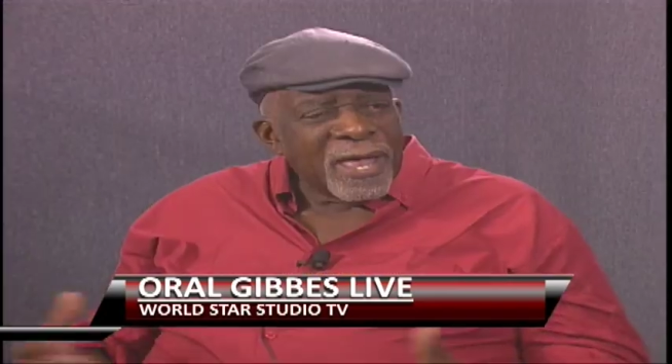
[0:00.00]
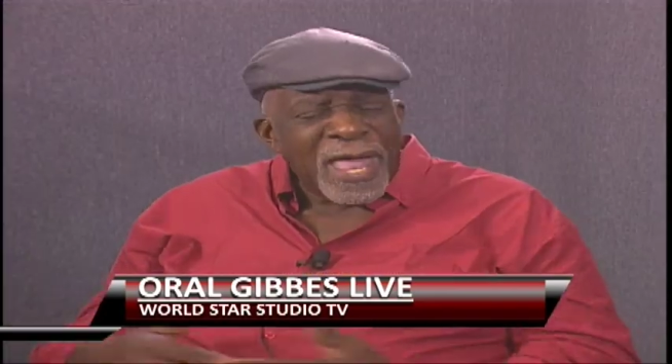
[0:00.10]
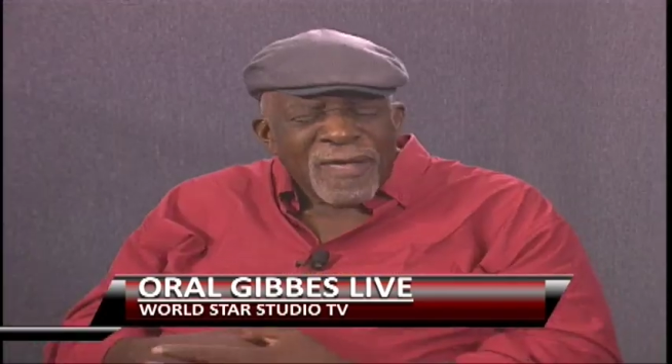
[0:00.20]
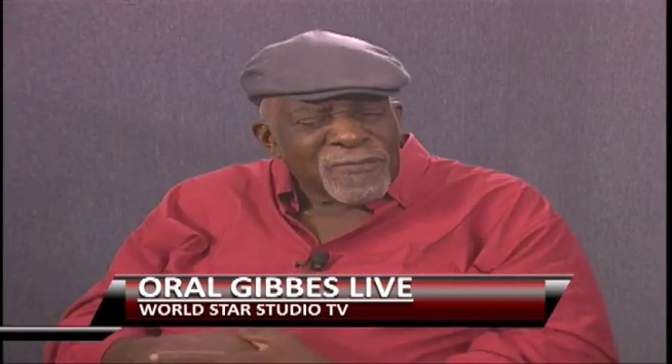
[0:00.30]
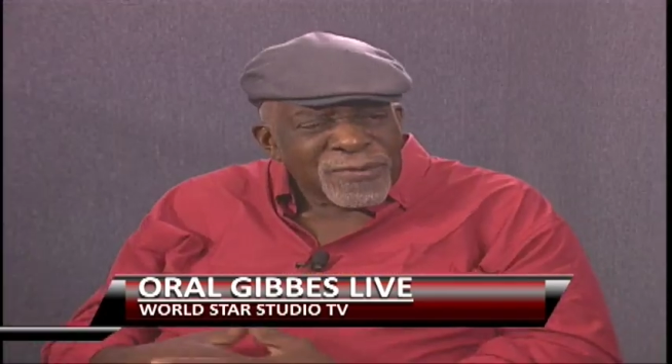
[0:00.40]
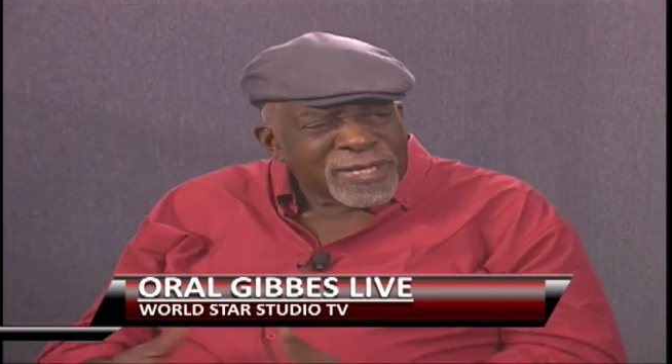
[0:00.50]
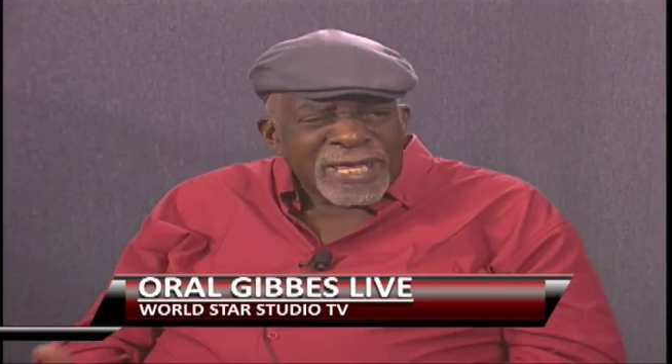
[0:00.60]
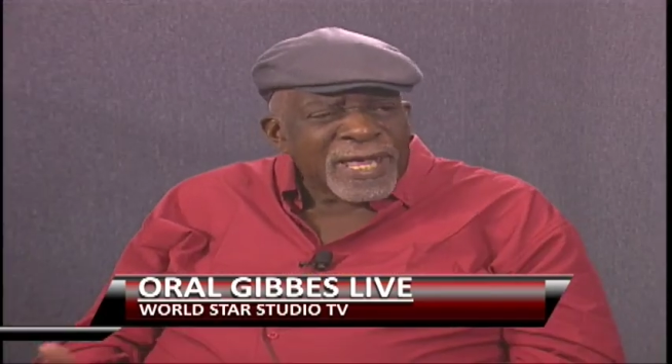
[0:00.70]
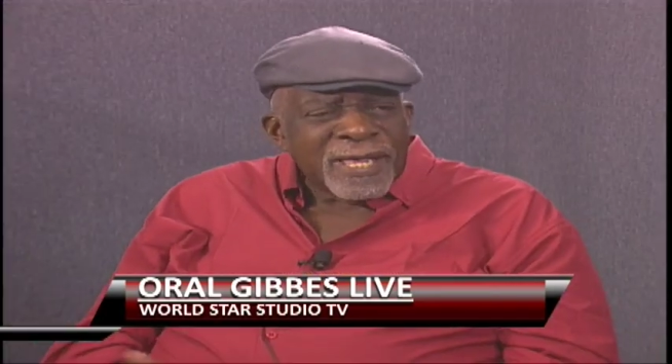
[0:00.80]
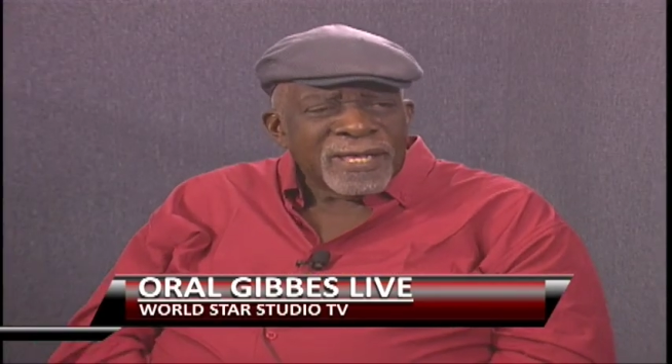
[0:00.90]

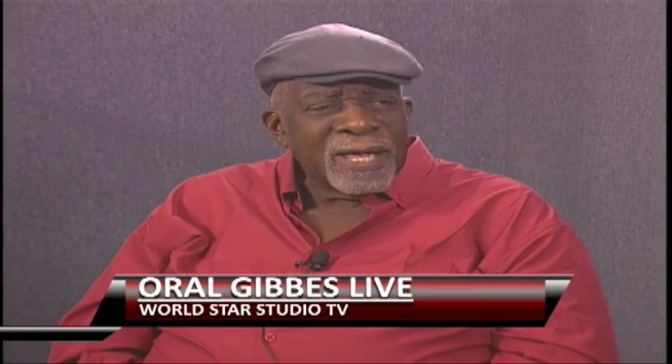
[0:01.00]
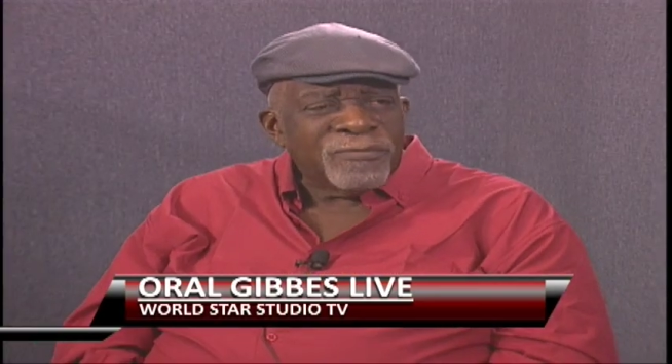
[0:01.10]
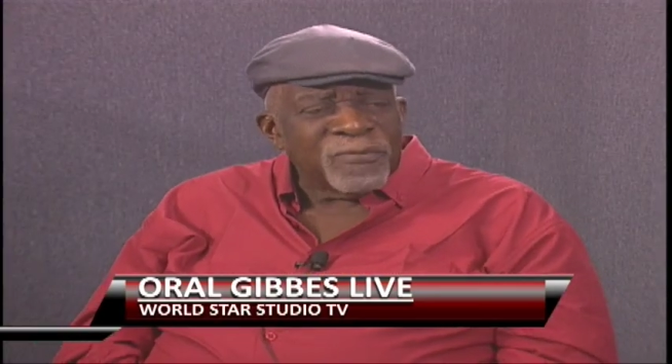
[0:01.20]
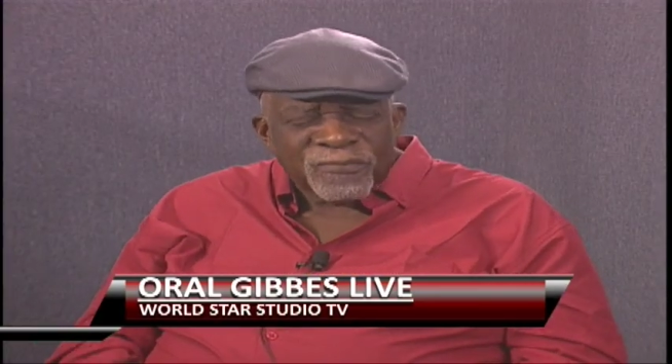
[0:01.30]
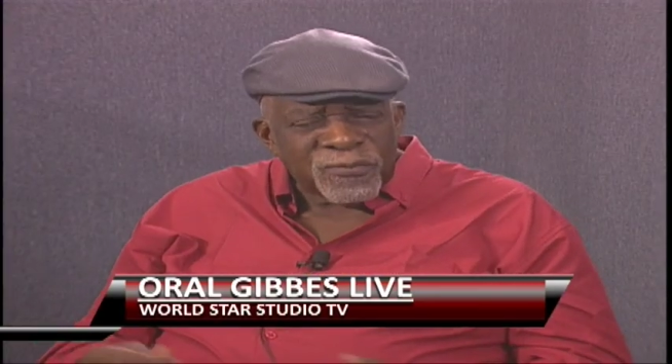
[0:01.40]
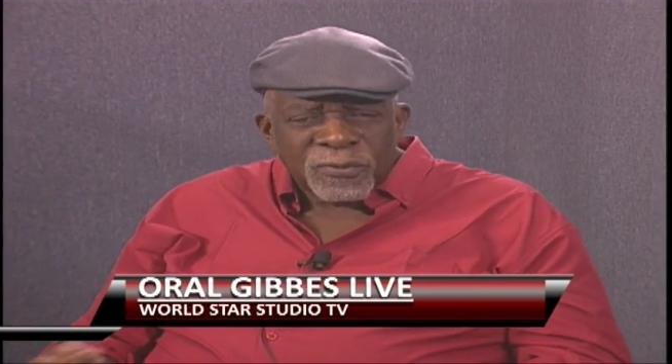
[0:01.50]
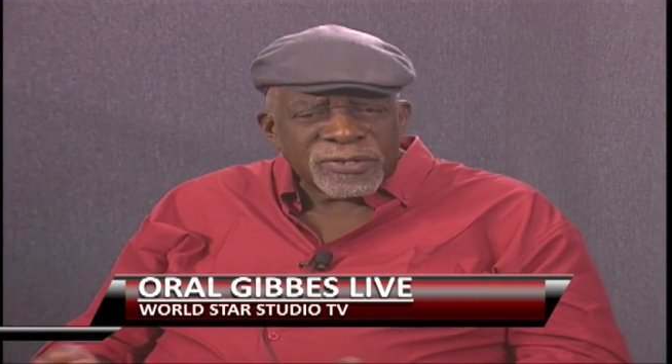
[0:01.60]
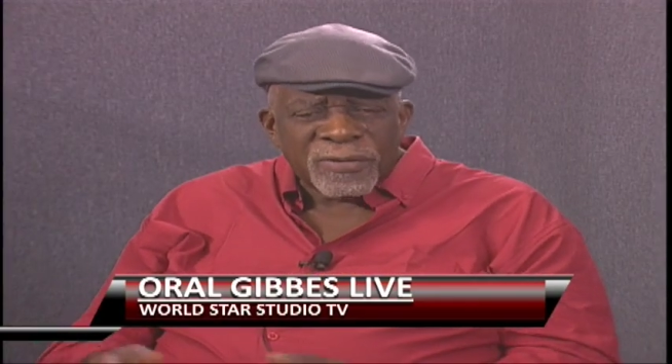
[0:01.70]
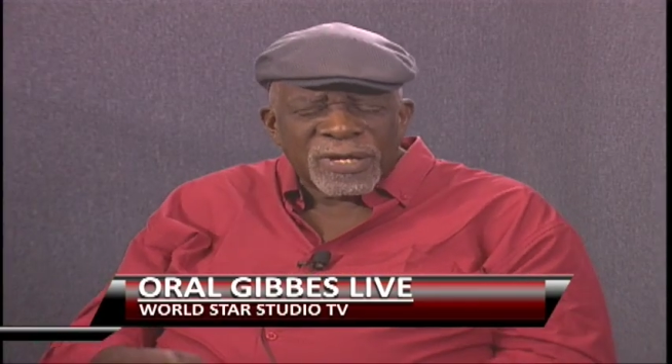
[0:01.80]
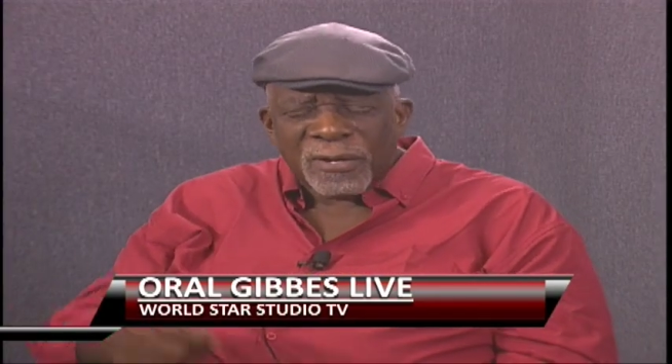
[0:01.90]
Everything. Every yeah. food.
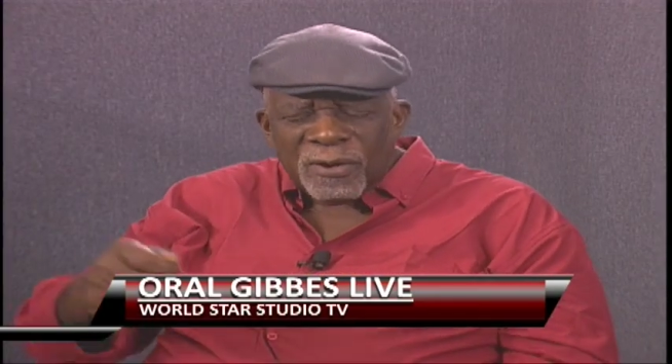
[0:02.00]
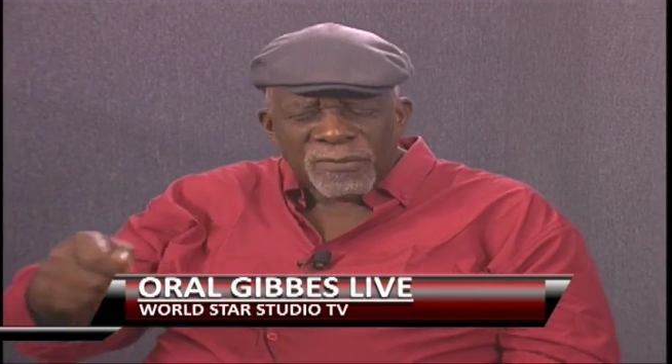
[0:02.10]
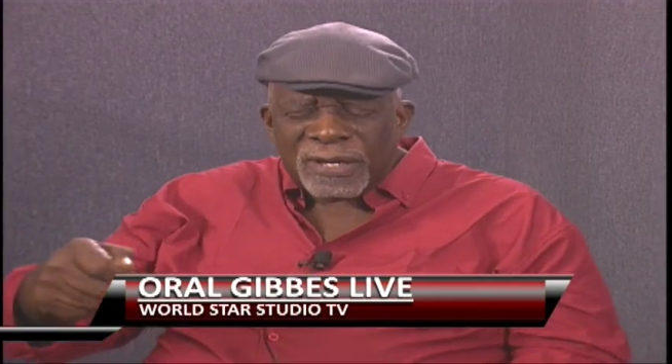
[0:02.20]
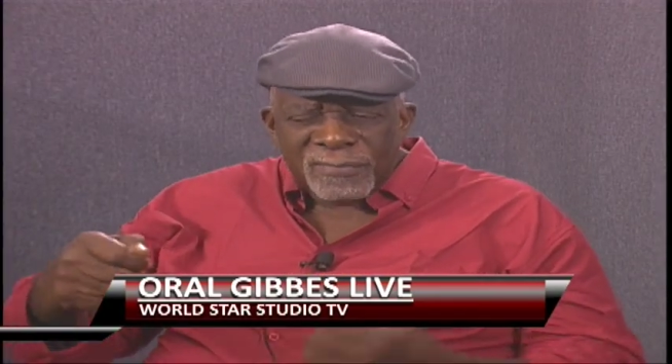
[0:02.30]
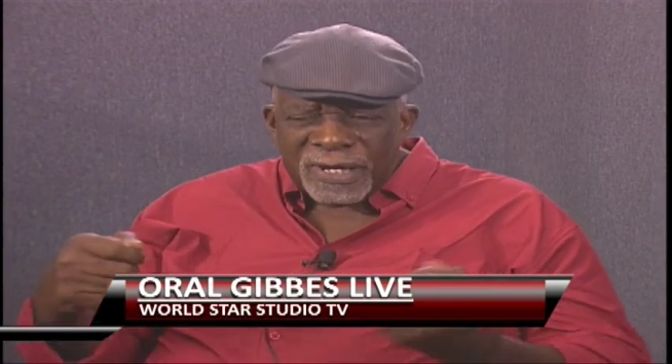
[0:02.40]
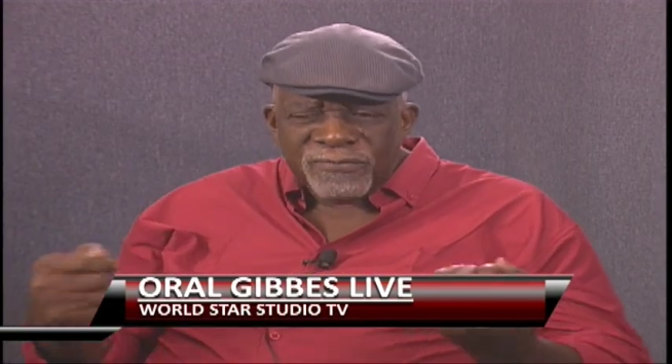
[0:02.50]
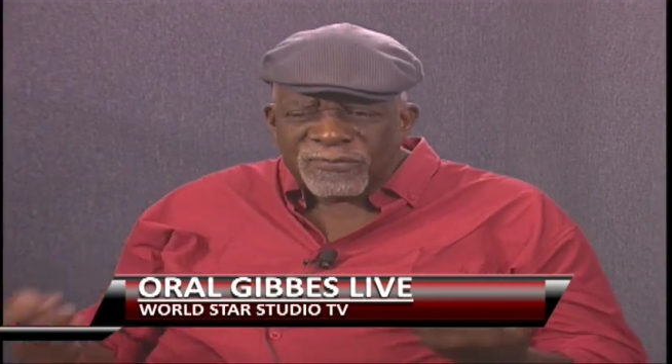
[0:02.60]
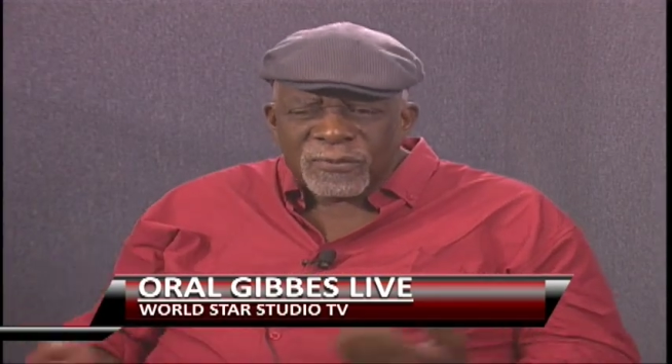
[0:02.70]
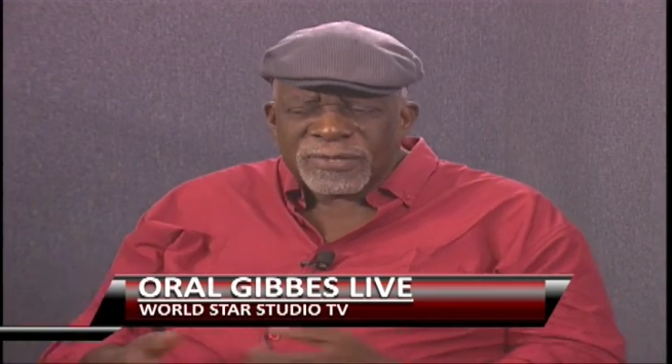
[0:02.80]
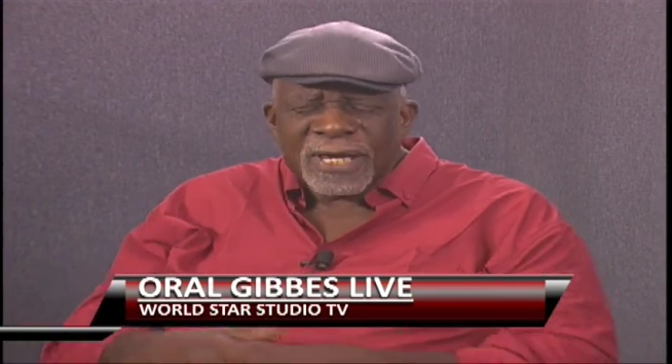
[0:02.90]
So we have to buy
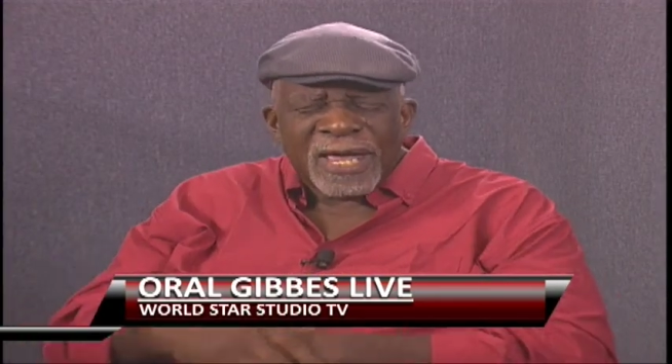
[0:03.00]
food.